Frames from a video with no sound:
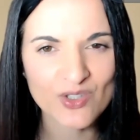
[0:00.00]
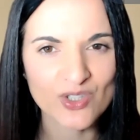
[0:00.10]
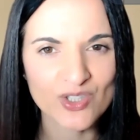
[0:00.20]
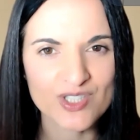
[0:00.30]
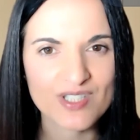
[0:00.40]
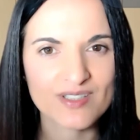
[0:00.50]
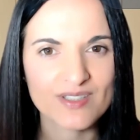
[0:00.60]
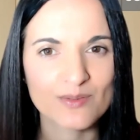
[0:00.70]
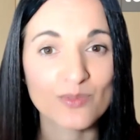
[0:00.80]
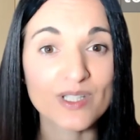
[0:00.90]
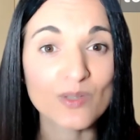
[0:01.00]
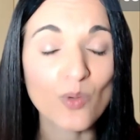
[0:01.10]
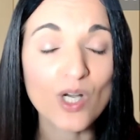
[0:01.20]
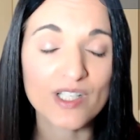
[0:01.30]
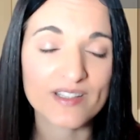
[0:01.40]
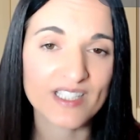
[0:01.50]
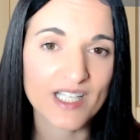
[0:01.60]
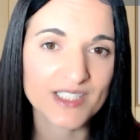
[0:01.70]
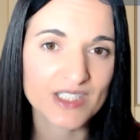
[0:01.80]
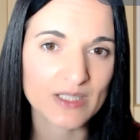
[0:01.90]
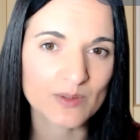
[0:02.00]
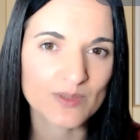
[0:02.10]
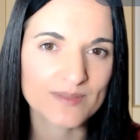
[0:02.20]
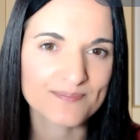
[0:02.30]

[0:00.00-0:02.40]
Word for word: good with the work that I do?